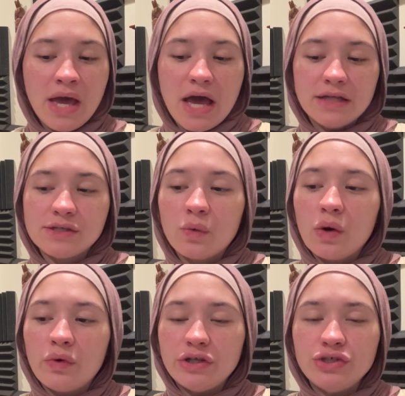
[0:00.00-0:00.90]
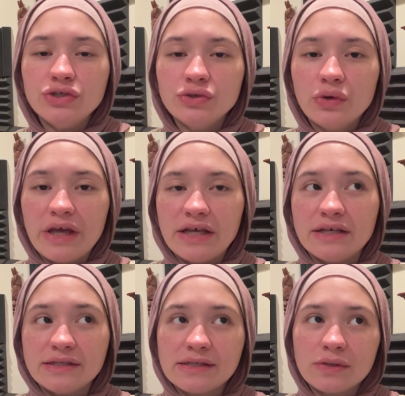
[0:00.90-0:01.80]
And so what we do
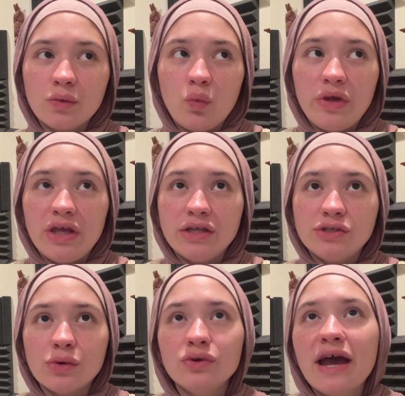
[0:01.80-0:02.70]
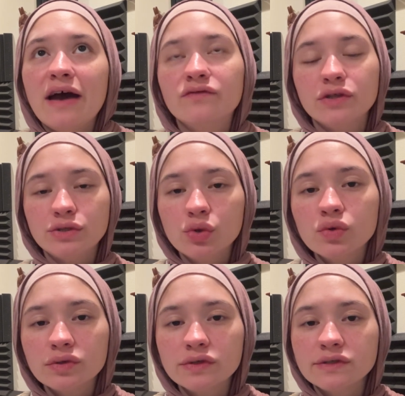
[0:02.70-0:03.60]
is we don't have the
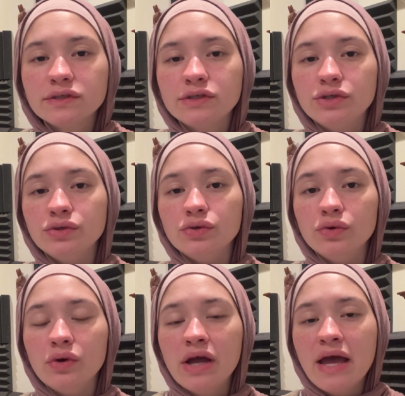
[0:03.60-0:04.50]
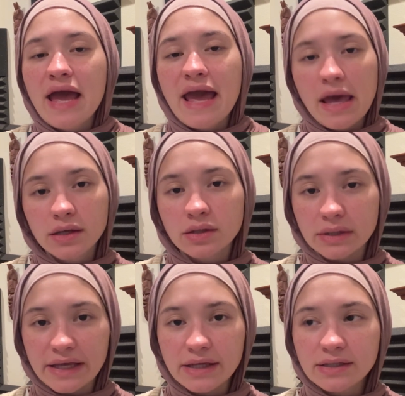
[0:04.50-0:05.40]
tools to handle
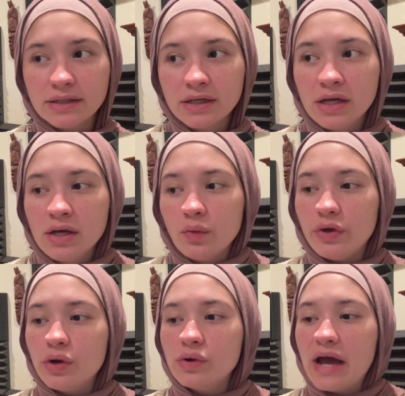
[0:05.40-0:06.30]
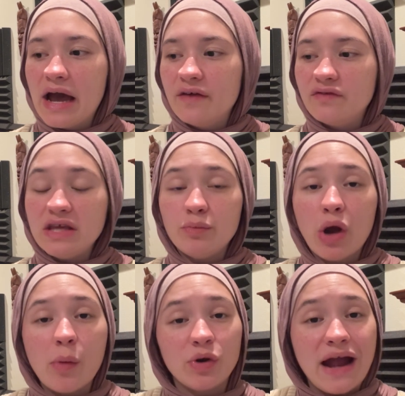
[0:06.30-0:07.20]
it. We don't have the
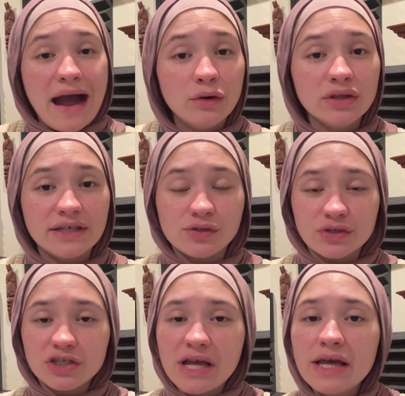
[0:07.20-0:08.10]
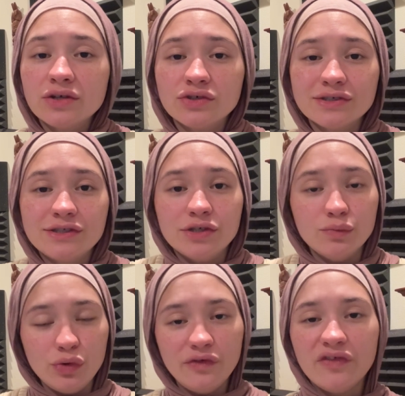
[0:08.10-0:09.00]
proper outlets or channels to
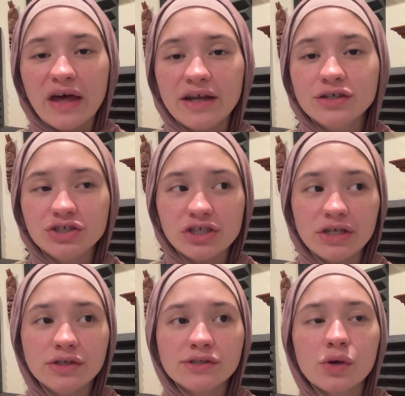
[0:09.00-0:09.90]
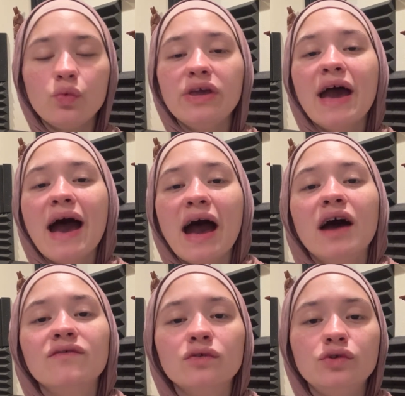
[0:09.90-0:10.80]
move that energy, so we
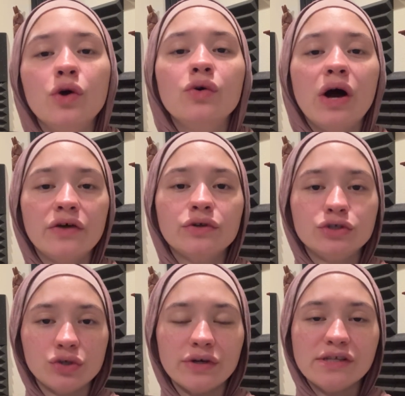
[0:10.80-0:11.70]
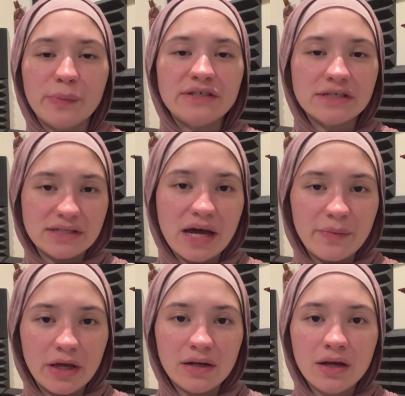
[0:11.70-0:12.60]
have no other choice but to numb
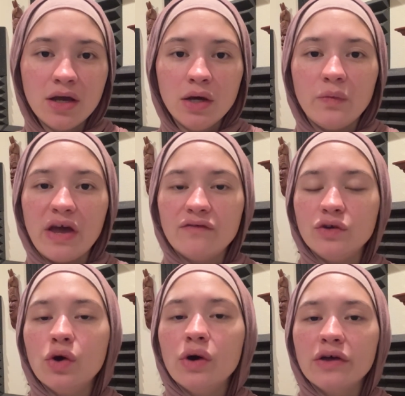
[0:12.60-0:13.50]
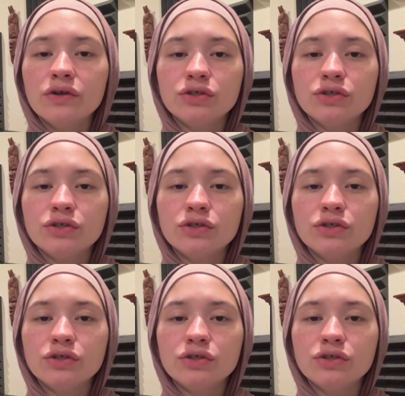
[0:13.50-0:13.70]
it. We have no other